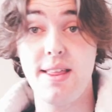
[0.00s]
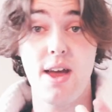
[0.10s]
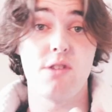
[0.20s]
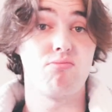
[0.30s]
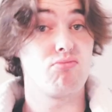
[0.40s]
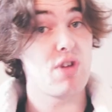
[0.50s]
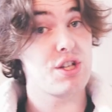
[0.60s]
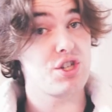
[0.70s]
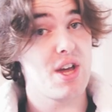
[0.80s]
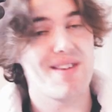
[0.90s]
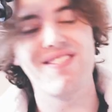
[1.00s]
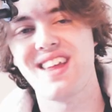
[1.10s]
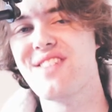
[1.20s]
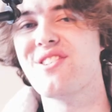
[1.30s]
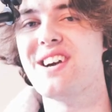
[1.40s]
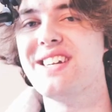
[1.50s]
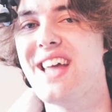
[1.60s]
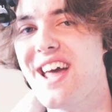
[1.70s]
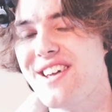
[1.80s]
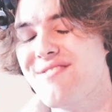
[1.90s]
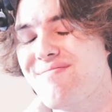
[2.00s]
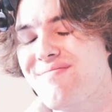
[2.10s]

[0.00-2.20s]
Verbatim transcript: And yeah, that's it. Have a great day.